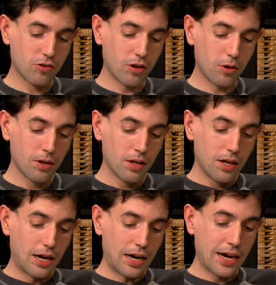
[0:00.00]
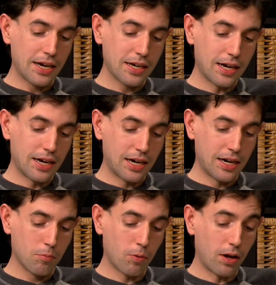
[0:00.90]
so
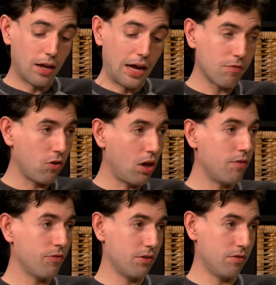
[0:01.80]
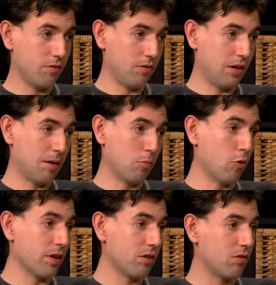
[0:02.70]
I've loved
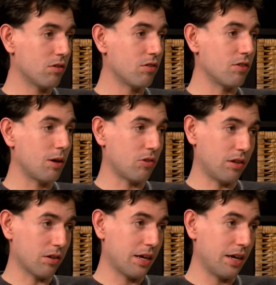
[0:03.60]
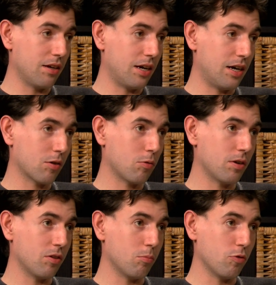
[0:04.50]
movies since I was a little kid.
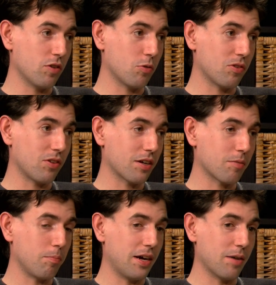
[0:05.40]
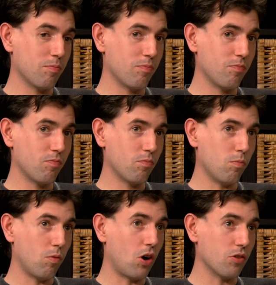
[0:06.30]
Going to the movies was like
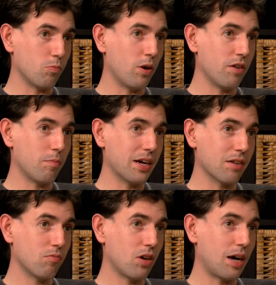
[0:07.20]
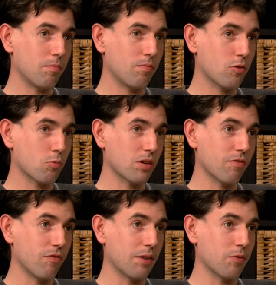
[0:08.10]
one of my top
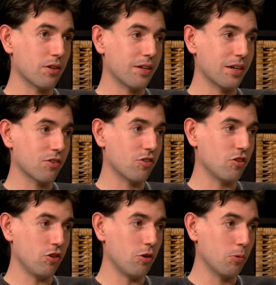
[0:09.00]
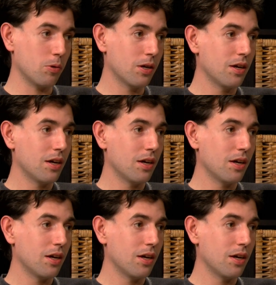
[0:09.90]
3 favorite things to do.